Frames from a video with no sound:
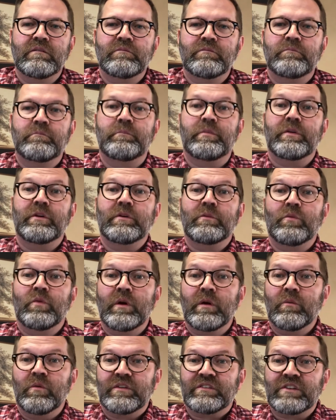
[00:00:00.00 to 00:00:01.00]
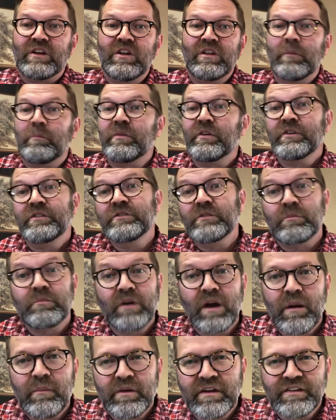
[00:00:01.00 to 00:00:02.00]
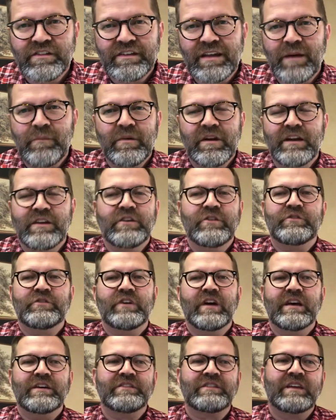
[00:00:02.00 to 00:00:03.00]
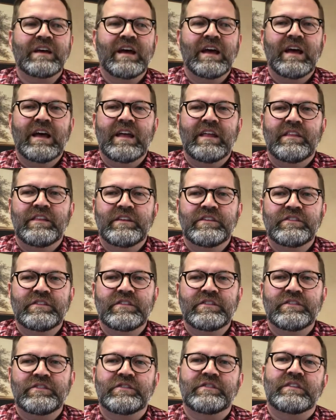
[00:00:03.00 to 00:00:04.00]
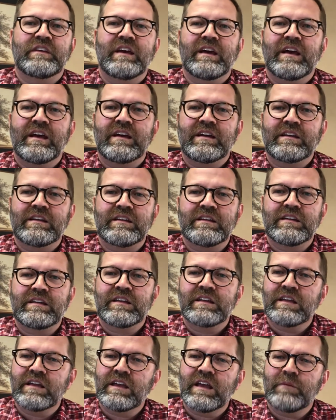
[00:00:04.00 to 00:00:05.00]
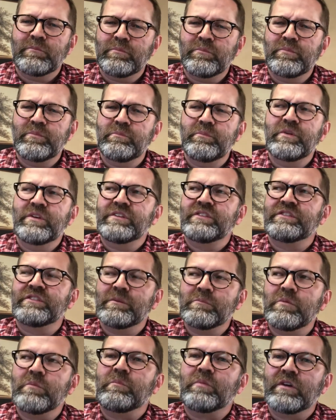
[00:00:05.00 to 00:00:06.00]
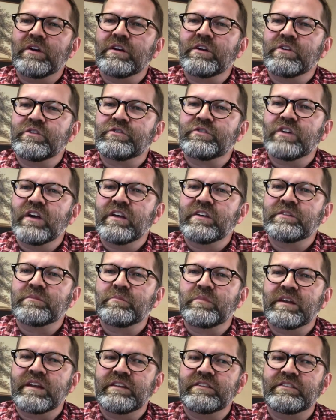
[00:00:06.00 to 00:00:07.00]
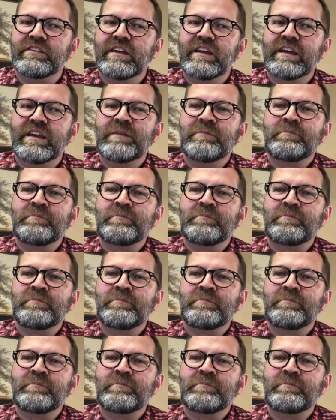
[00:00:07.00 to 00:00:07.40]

per what's called a personal property statement in your trust. This is pretty simple part of your trust, but it's a